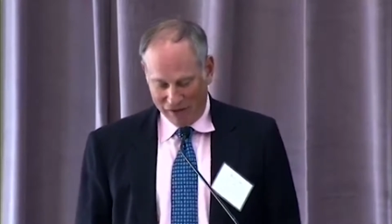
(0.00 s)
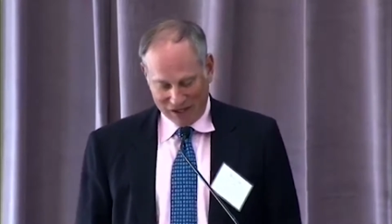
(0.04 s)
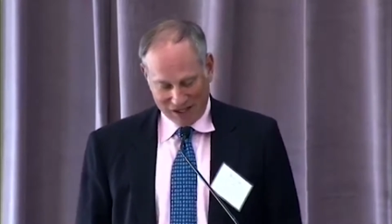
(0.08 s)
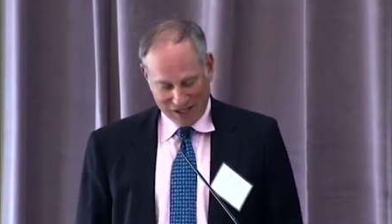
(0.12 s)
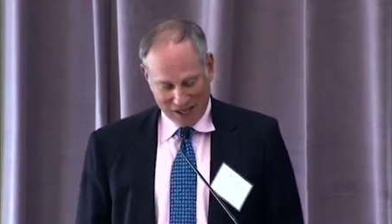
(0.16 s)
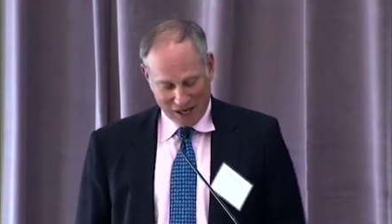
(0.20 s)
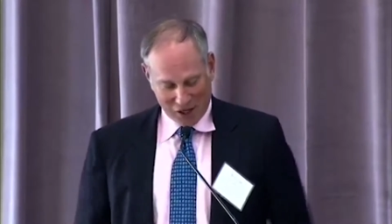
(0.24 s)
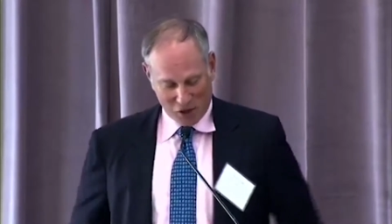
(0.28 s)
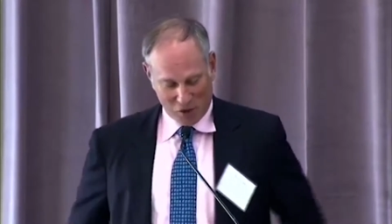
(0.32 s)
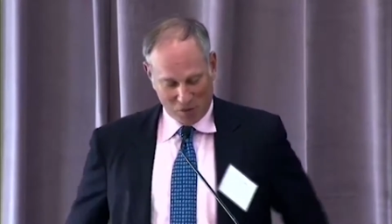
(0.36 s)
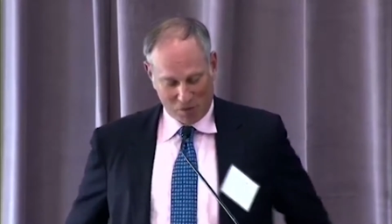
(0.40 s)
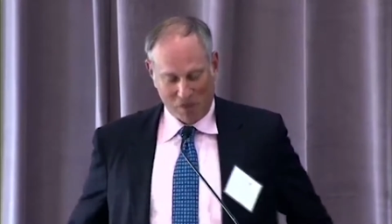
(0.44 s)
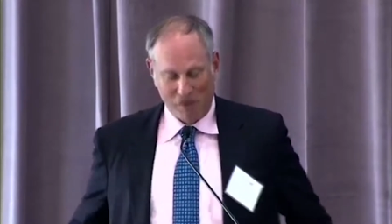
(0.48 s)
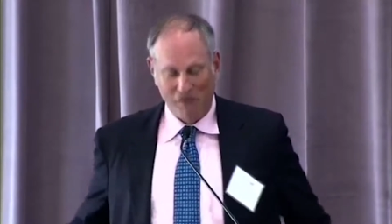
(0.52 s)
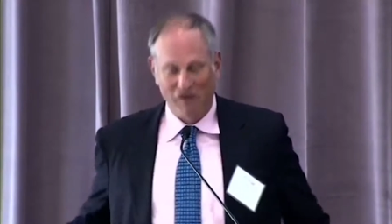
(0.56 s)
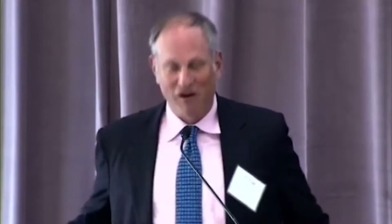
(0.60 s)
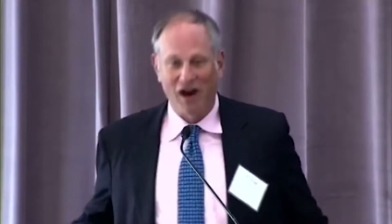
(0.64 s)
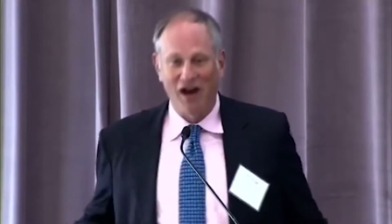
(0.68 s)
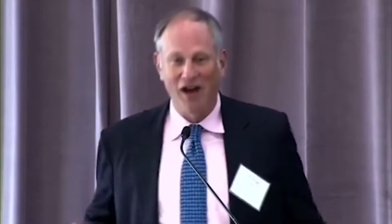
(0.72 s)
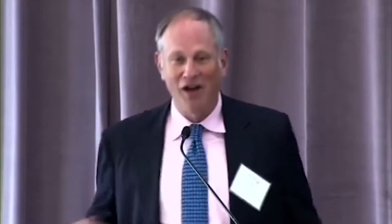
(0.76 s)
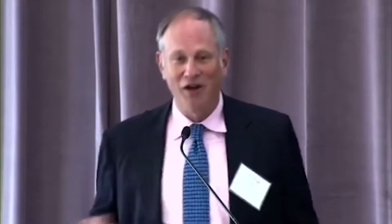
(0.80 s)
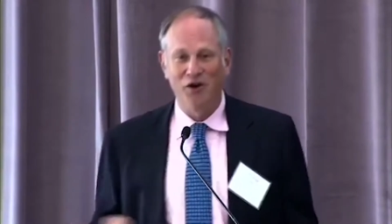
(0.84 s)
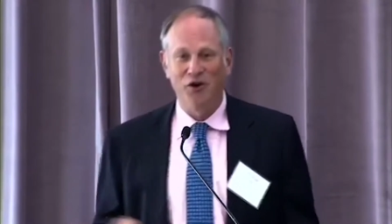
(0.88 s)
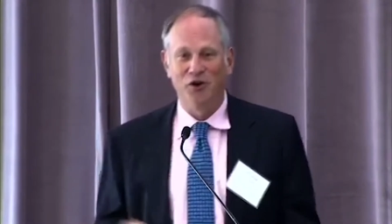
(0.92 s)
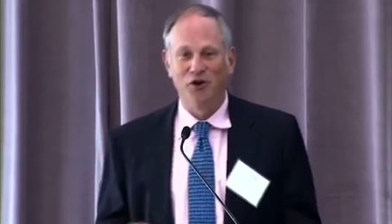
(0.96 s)
sector
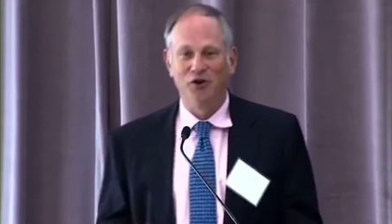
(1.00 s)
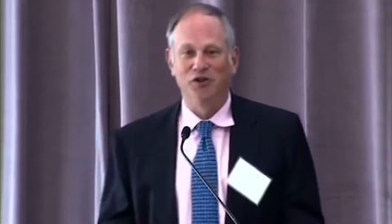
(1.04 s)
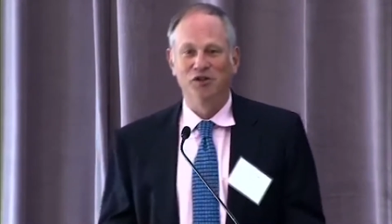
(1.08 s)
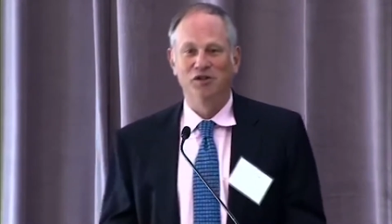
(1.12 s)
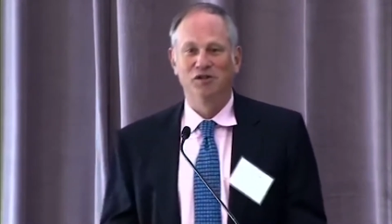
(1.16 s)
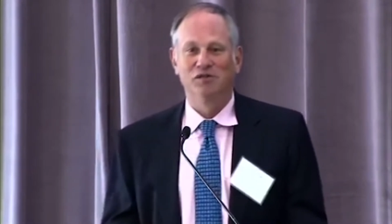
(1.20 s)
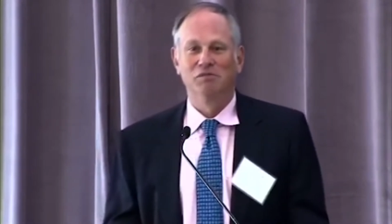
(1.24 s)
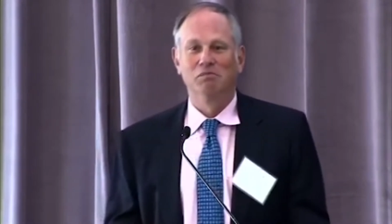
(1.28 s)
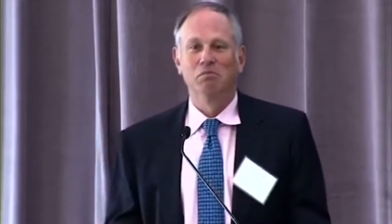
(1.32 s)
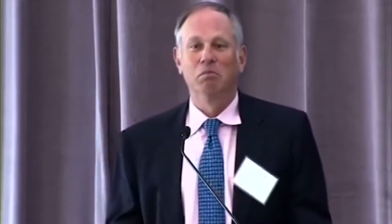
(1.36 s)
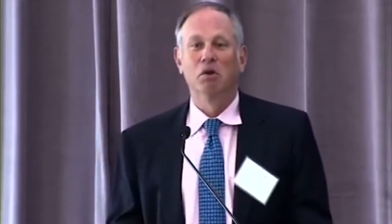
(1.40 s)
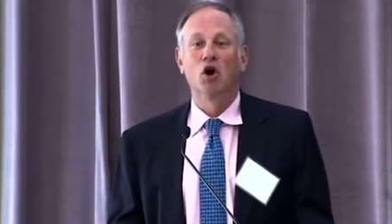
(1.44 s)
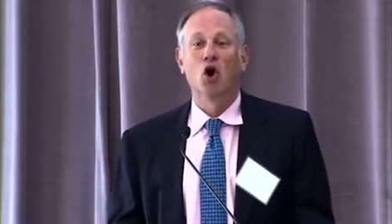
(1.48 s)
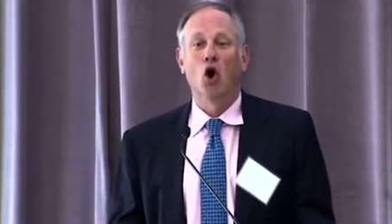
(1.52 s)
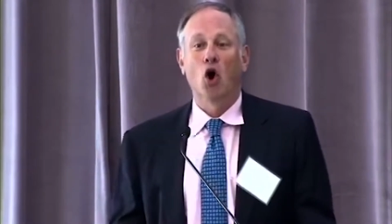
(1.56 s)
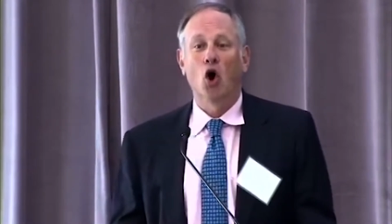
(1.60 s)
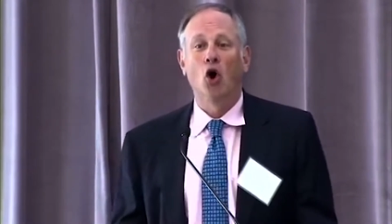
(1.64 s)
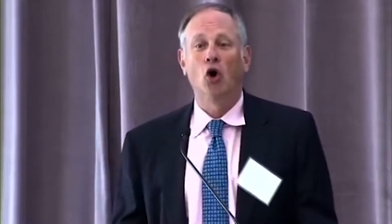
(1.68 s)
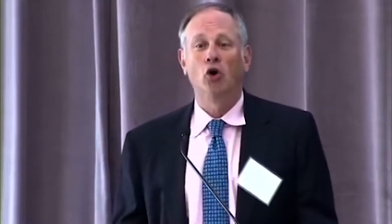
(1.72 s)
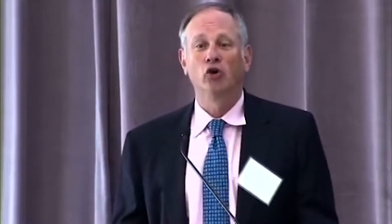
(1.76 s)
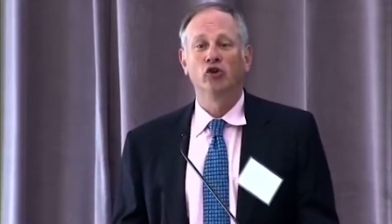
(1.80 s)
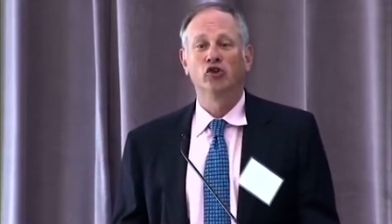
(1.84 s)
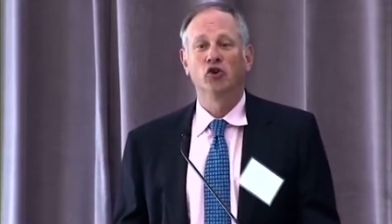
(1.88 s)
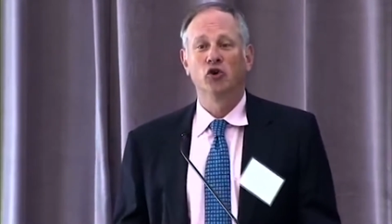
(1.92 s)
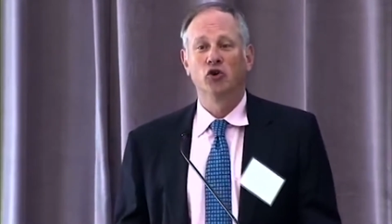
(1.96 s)
providers, but
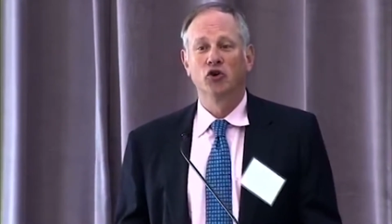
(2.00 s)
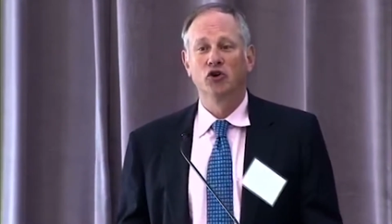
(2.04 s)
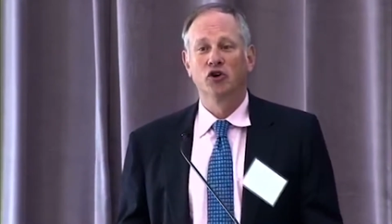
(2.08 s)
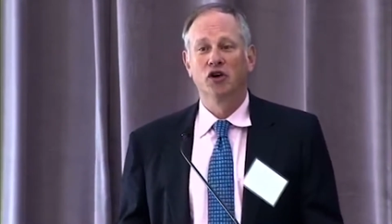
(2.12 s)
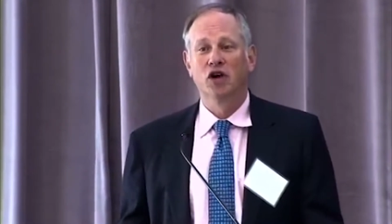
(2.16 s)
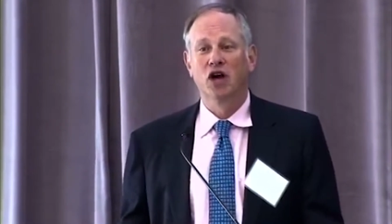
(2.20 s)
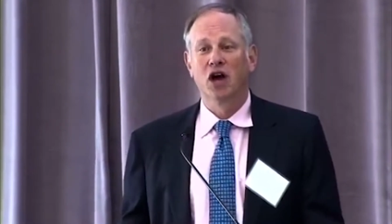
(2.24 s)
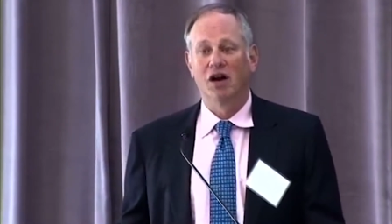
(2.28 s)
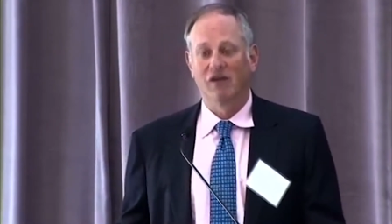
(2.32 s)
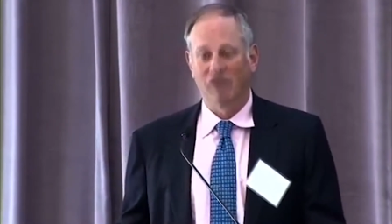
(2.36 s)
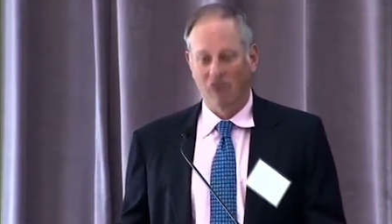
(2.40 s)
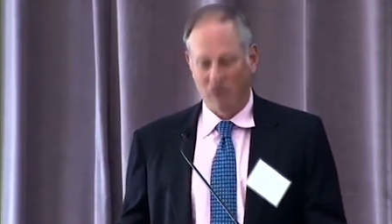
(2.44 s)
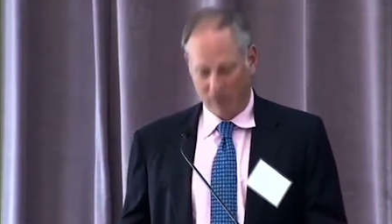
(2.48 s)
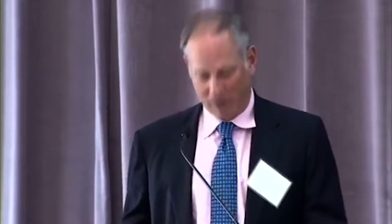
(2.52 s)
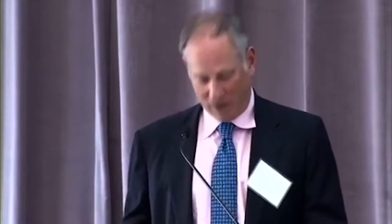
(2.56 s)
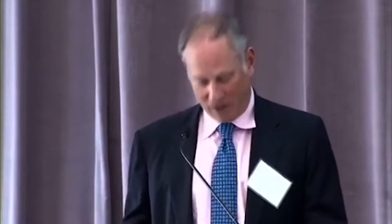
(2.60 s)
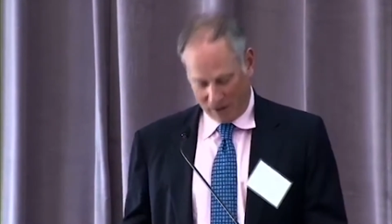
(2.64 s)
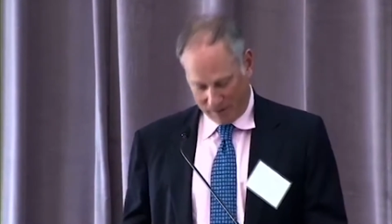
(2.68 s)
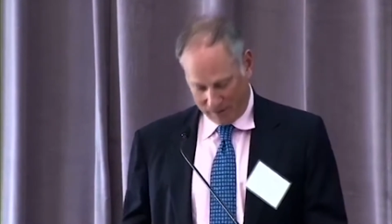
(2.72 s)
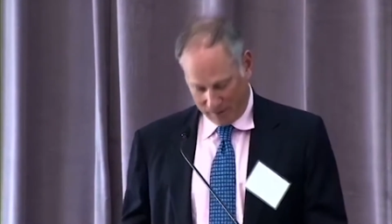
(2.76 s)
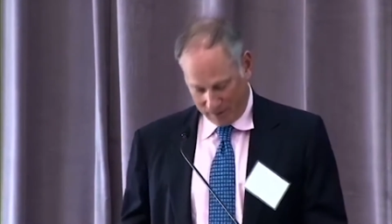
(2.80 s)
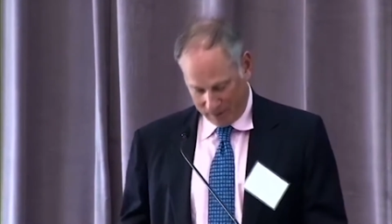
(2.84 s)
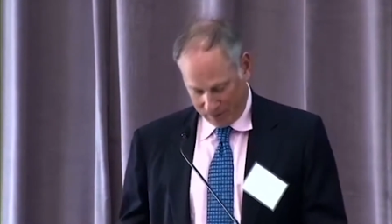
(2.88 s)
also your government.